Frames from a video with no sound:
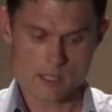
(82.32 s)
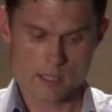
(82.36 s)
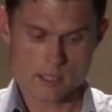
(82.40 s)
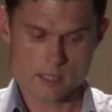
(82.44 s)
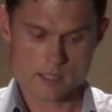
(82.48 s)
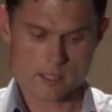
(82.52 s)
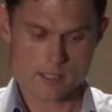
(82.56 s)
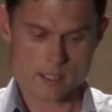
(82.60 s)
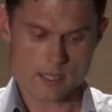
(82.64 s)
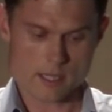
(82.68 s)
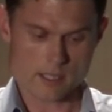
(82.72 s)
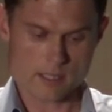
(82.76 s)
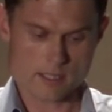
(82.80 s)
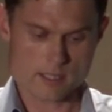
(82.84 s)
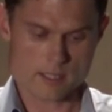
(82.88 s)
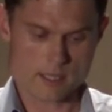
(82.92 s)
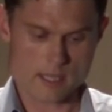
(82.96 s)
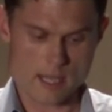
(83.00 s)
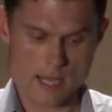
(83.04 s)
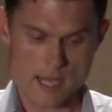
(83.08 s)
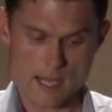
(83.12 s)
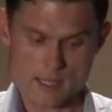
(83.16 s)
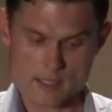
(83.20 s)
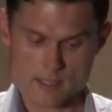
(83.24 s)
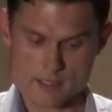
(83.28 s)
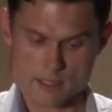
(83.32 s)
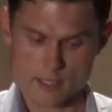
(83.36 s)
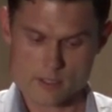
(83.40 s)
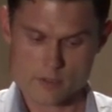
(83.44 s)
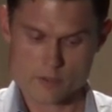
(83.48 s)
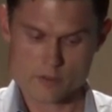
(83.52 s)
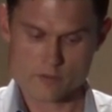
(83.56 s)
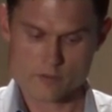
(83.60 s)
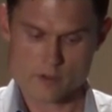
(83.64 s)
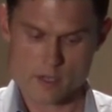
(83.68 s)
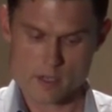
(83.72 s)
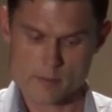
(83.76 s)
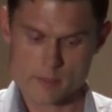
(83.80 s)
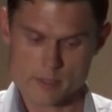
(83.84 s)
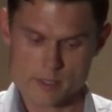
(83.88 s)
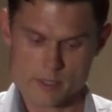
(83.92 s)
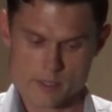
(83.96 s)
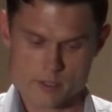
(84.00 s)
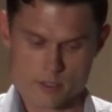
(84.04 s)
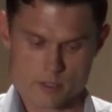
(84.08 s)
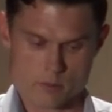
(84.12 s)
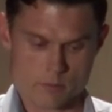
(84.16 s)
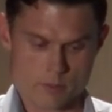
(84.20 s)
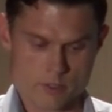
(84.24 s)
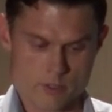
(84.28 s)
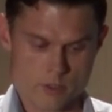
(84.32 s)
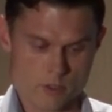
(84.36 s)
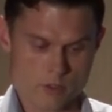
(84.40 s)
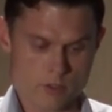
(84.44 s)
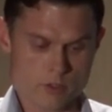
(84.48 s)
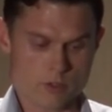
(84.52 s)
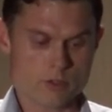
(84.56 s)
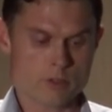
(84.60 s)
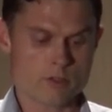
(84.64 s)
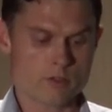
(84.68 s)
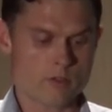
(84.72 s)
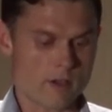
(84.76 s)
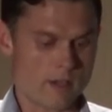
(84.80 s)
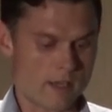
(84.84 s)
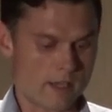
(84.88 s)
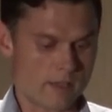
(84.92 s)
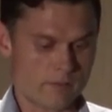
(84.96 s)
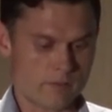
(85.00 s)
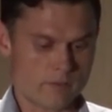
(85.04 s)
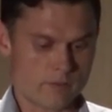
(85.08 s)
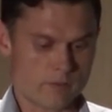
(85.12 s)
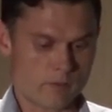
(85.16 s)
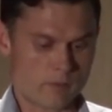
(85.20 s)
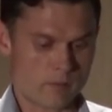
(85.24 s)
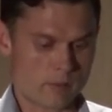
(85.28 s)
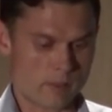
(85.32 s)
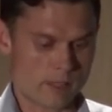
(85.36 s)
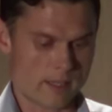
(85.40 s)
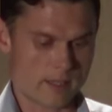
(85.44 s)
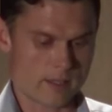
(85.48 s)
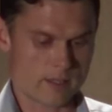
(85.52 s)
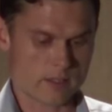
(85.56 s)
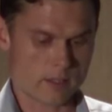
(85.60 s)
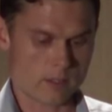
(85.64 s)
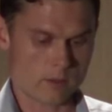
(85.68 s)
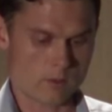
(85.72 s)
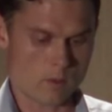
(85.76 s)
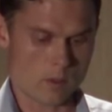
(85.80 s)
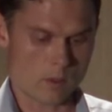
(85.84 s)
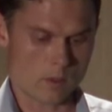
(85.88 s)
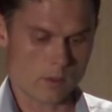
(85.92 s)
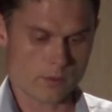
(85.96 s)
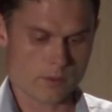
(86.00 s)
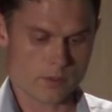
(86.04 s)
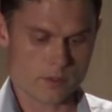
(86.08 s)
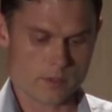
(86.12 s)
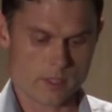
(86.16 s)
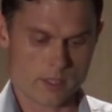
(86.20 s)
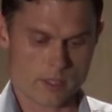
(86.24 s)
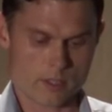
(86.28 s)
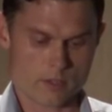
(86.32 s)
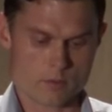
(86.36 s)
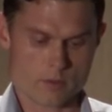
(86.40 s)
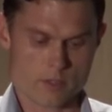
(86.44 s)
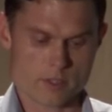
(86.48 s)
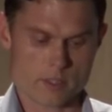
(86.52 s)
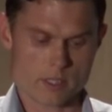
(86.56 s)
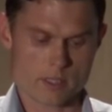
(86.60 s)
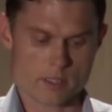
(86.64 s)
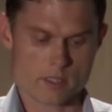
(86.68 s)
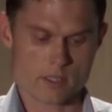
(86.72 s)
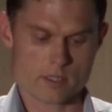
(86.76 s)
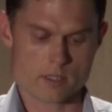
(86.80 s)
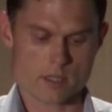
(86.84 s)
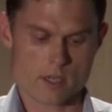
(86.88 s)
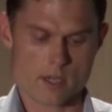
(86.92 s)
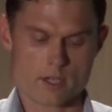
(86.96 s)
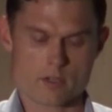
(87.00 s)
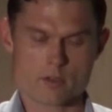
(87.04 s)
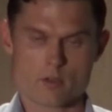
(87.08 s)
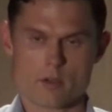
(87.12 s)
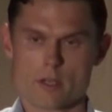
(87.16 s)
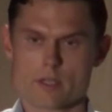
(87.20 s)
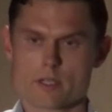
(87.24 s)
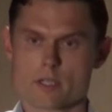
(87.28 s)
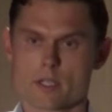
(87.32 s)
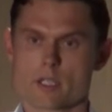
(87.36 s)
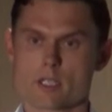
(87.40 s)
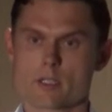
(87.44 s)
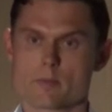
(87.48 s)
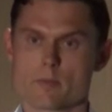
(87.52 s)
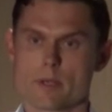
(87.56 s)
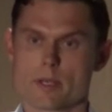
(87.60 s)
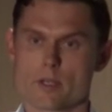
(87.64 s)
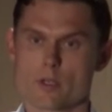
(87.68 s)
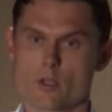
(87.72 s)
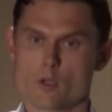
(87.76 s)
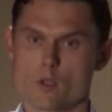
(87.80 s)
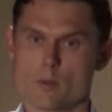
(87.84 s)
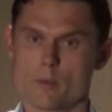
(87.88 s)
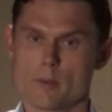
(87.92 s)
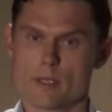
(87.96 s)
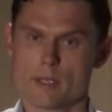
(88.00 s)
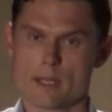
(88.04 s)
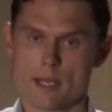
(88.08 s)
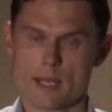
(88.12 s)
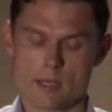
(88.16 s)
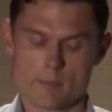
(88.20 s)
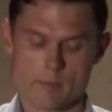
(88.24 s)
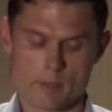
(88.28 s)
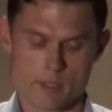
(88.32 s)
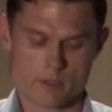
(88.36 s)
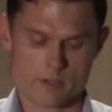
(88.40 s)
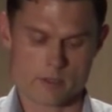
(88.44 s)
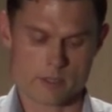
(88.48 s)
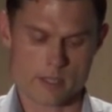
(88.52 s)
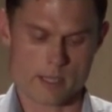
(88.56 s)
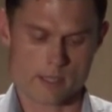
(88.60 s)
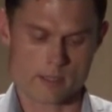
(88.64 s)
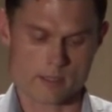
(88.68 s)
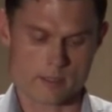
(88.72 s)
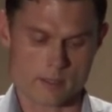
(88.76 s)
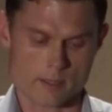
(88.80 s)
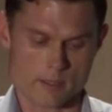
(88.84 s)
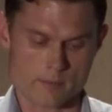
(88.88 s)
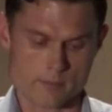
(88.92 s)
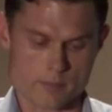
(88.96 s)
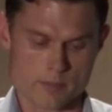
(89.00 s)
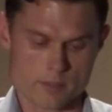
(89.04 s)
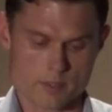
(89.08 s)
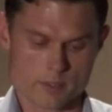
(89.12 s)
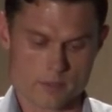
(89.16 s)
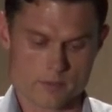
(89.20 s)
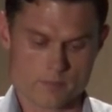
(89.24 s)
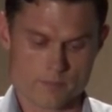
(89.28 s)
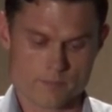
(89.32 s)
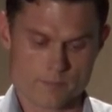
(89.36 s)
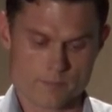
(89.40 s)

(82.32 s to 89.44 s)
states that dietary fiber is the residue derived from plant cell walls that is resistant to hydrolysis by human alimentary enzymes.